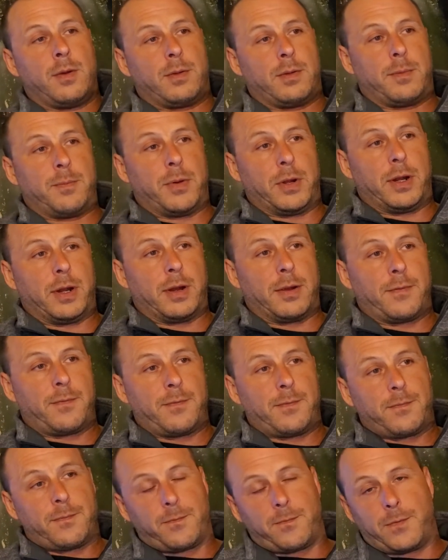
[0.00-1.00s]
put our
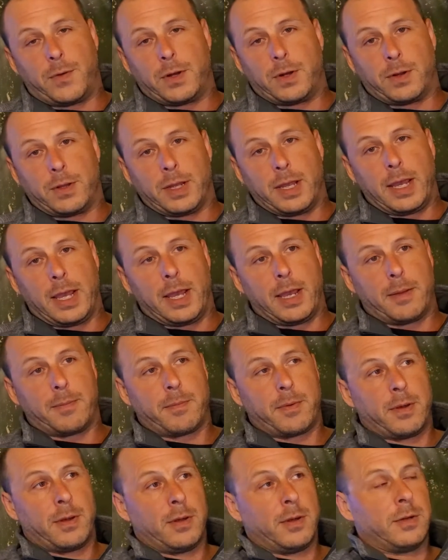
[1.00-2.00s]
foot on the hip,
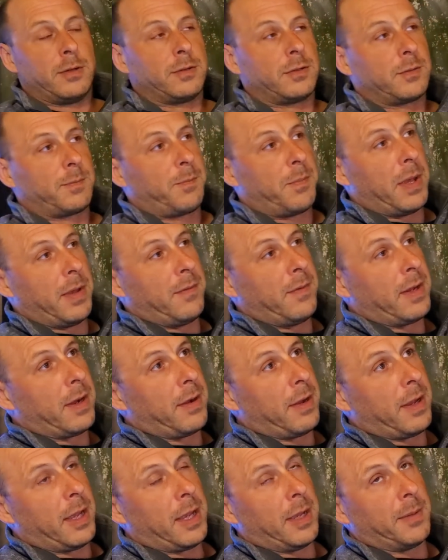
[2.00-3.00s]
pivot our
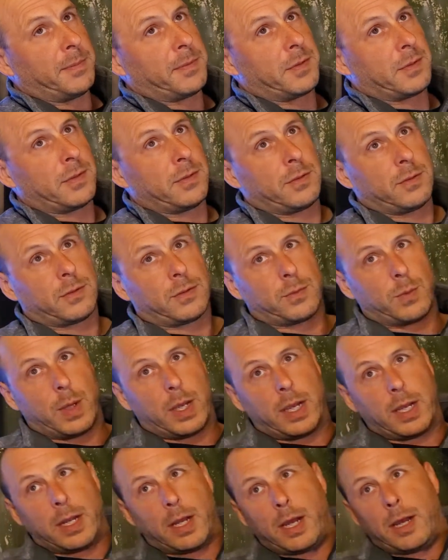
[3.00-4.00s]
hips, swing
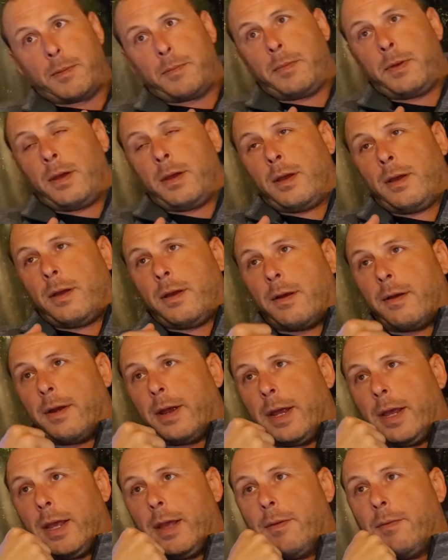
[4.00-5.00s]
it up, all
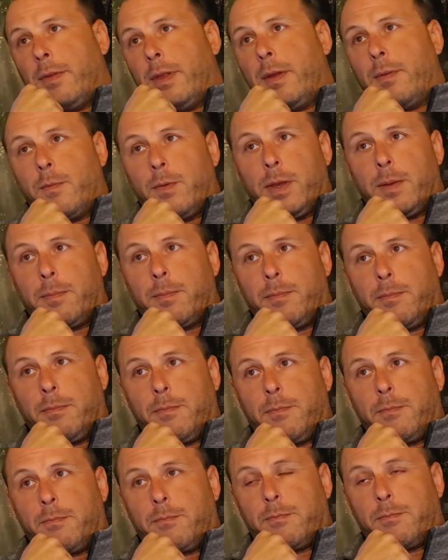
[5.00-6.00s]
right, and then we
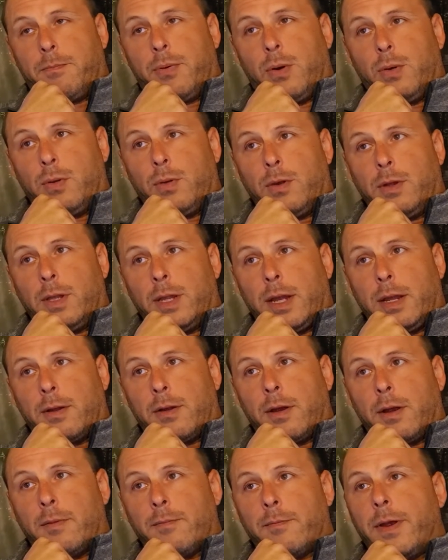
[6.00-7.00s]
pull on that
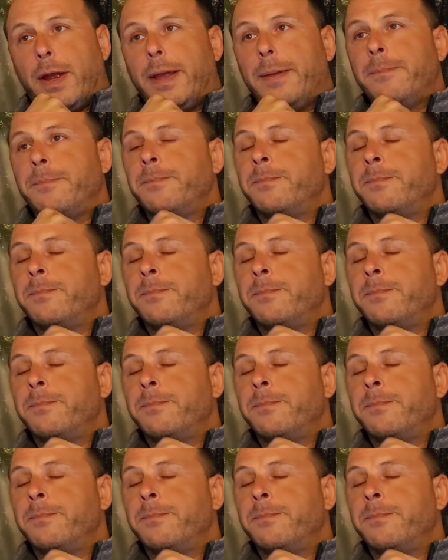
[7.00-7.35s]
arm, right?